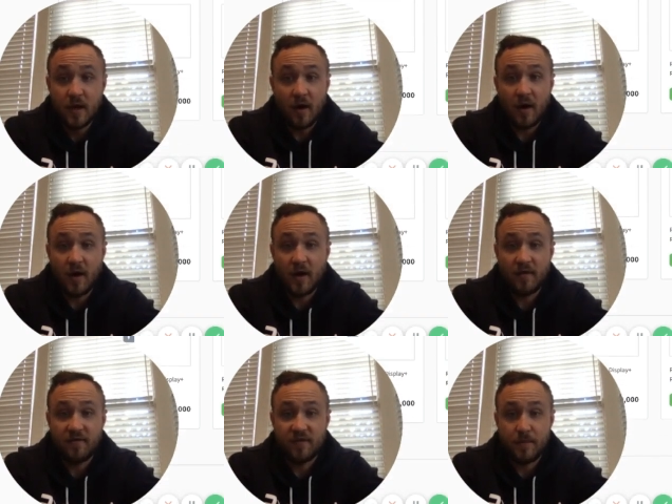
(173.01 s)
on
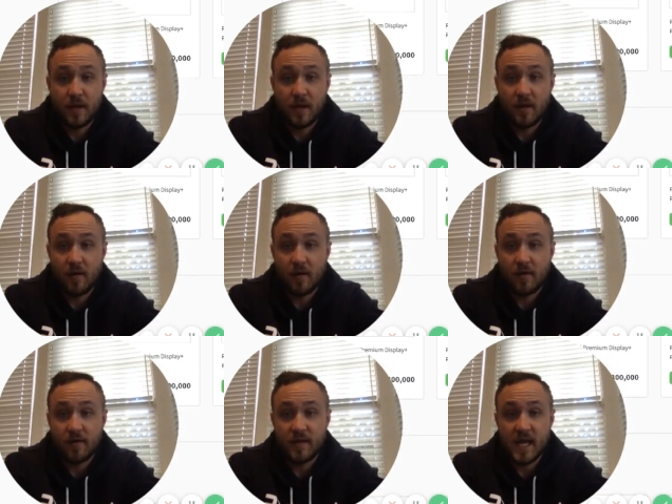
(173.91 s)
Flippa
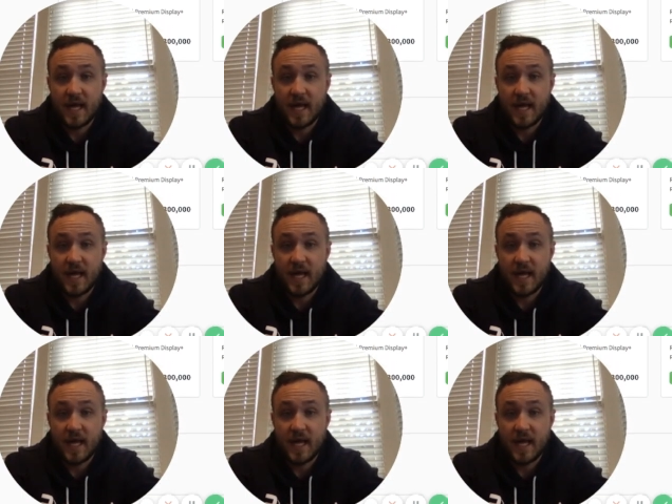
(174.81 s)
are the